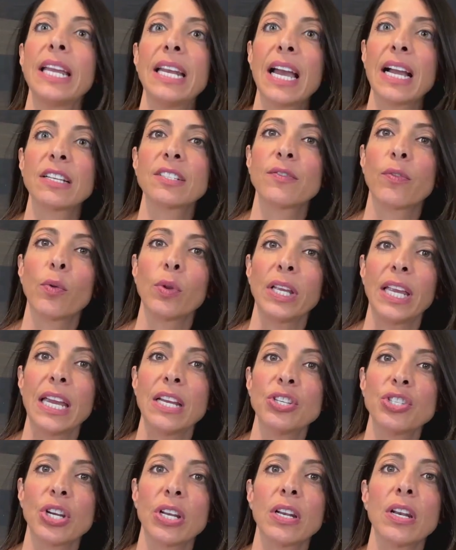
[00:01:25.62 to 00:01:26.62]

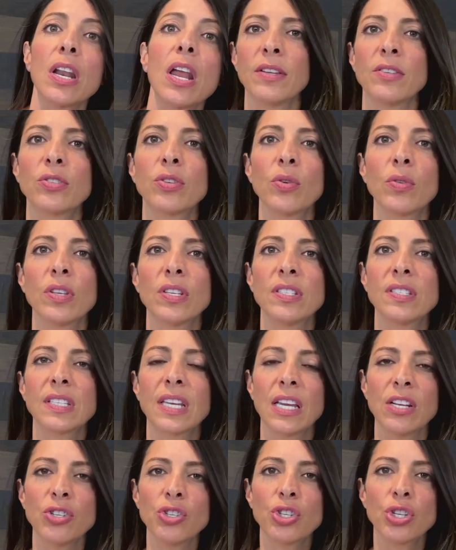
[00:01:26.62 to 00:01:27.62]
exfoliation. So the
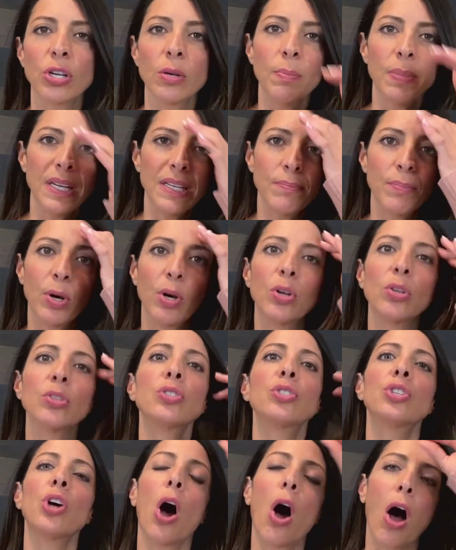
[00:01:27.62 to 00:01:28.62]
skin should be
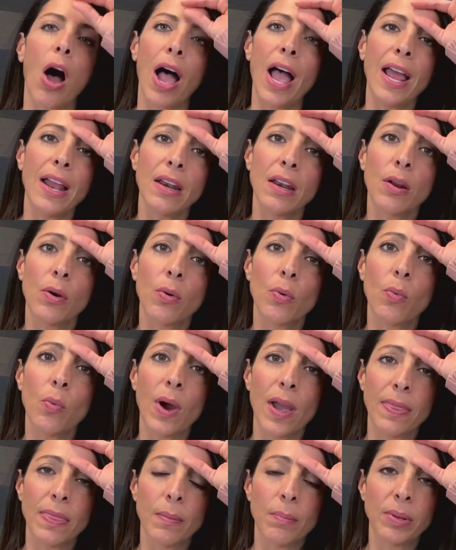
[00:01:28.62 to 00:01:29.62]
pulled taut
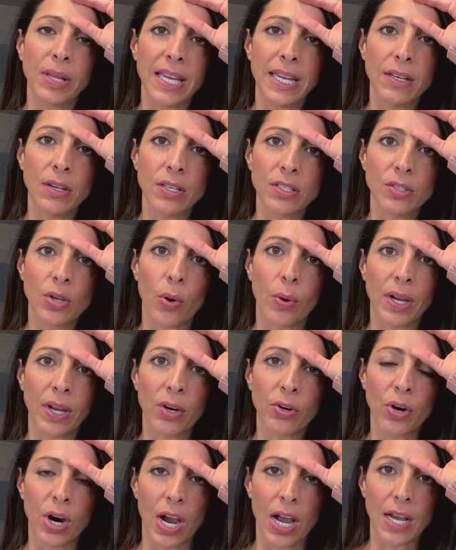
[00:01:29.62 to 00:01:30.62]
when the blade is going
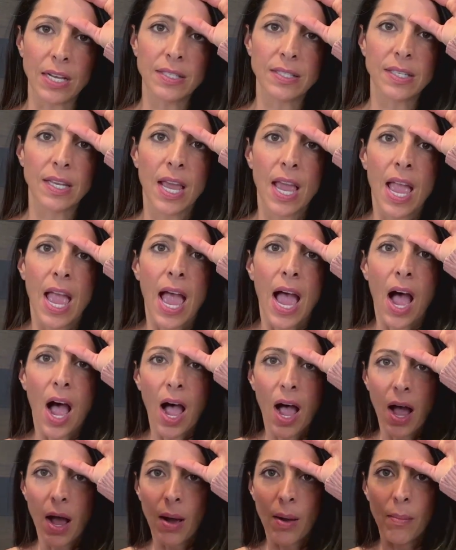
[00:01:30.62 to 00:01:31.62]
across.
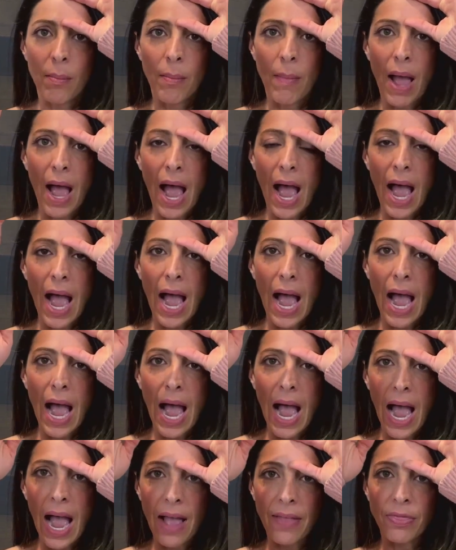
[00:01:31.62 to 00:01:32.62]
On
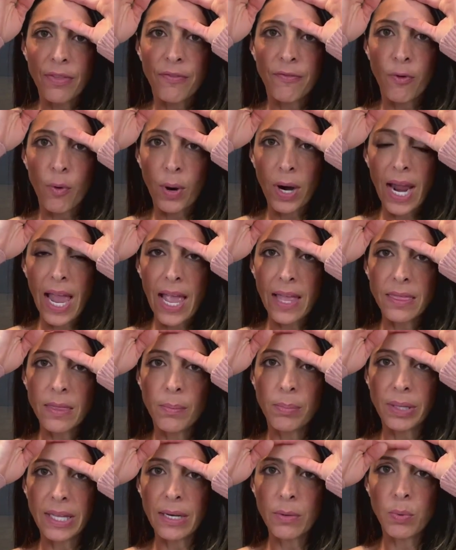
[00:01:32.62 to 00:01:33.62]
the forehead,
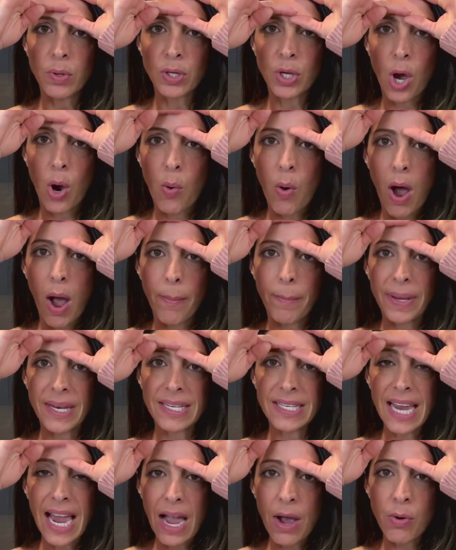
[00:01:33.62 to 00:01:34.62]
the blade would go up
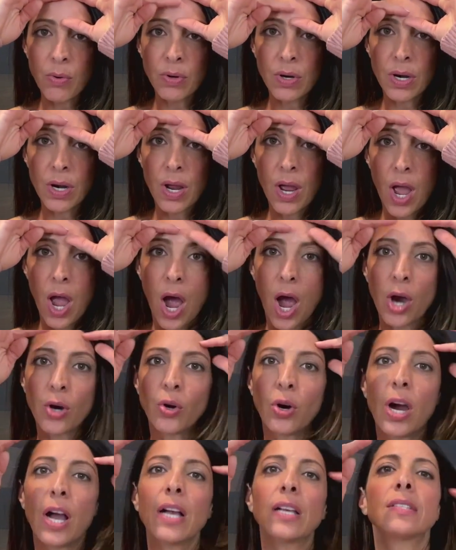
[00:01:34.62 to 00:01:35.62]
and down,
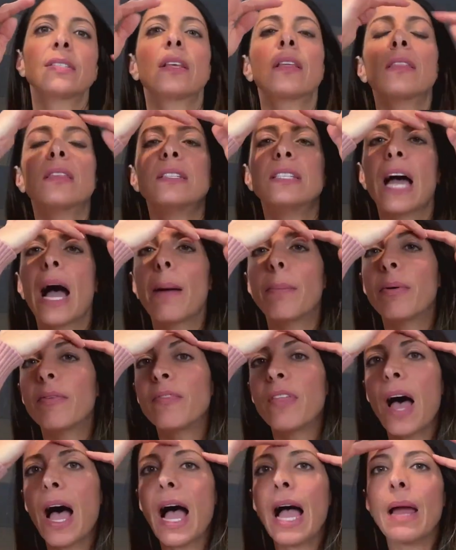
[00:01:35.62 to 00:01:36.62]
across the top
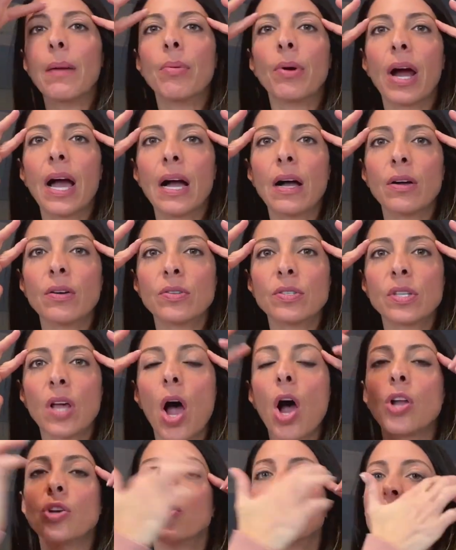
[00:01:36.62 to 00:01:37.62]
of the eyebrows,
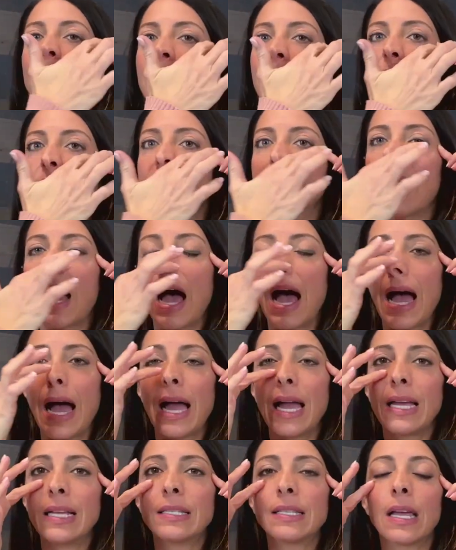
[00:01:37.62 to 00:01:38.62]
underneath the
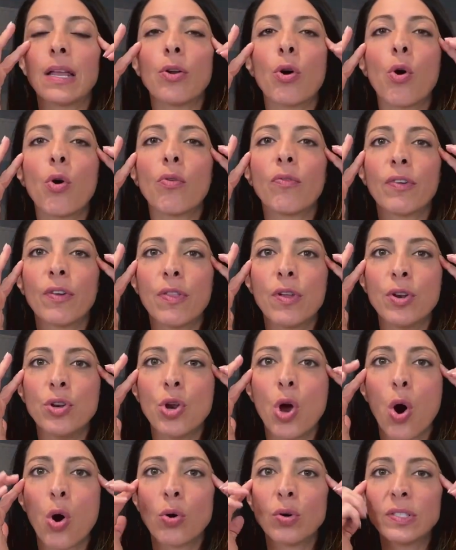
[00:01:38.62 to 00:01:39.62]
eyes, and over the
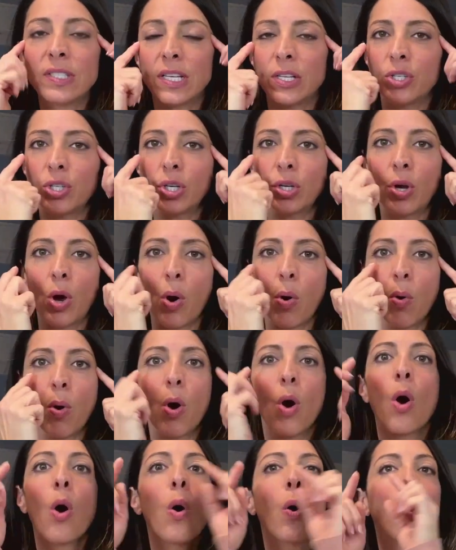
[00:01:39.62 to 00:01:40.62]
nose. It should
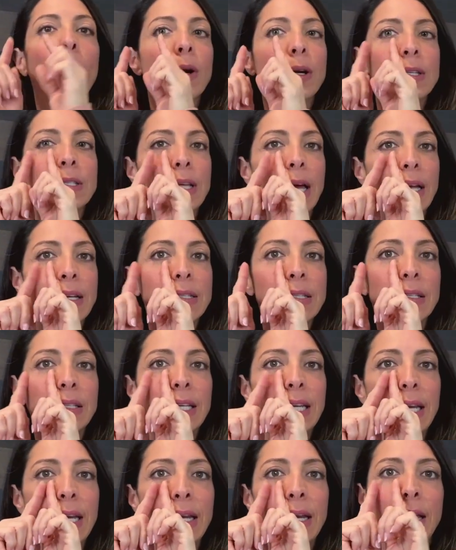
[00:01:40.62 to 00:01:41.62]
go
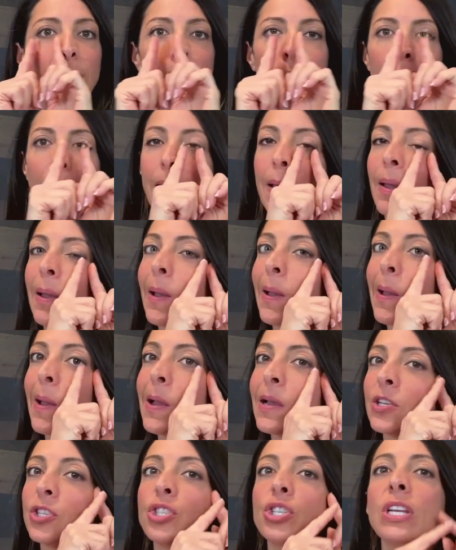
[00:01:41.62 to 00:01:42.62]
horizontally.
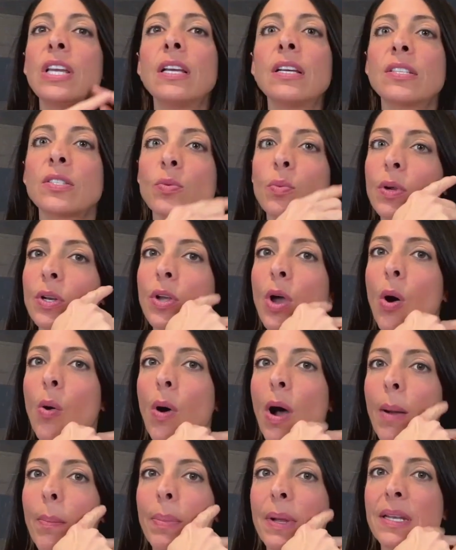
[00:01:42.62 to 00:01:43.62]
Cheeks would go
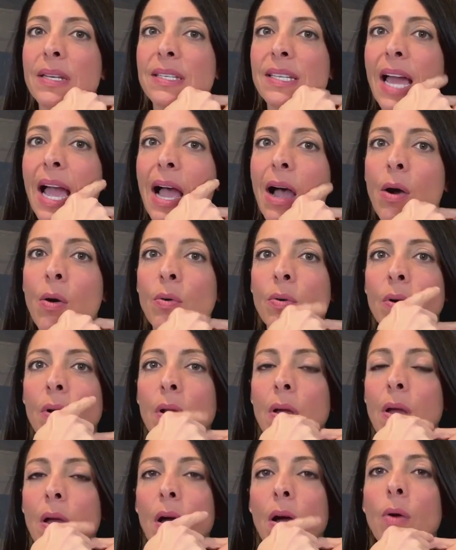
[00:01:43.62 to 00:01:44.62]
up and
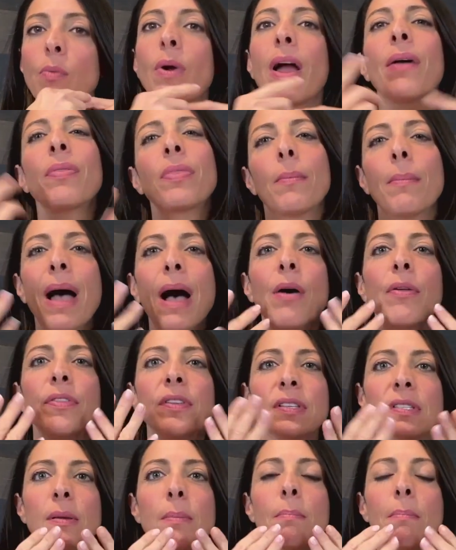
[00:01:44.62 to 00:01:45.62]
down. Around the mouth
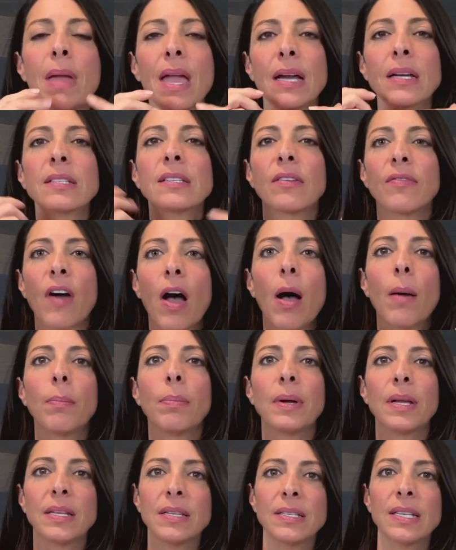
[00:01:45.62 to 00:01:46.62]
is a mix of
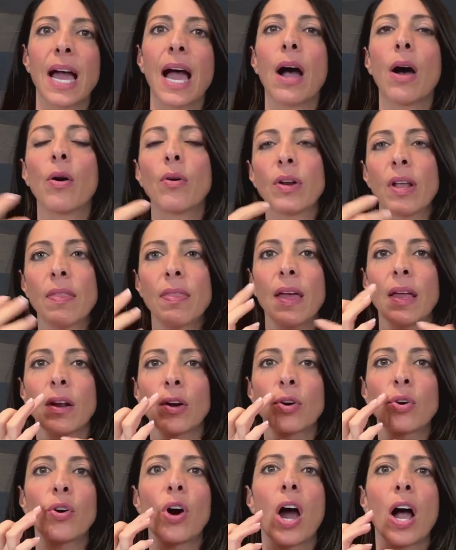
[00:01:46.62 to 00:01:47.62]
up and down and then
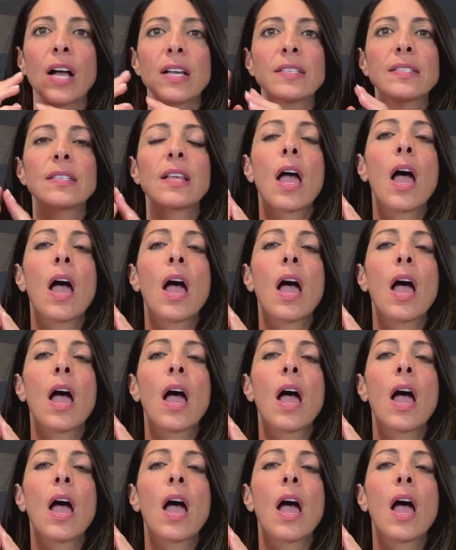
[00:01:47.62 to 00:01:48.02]
across.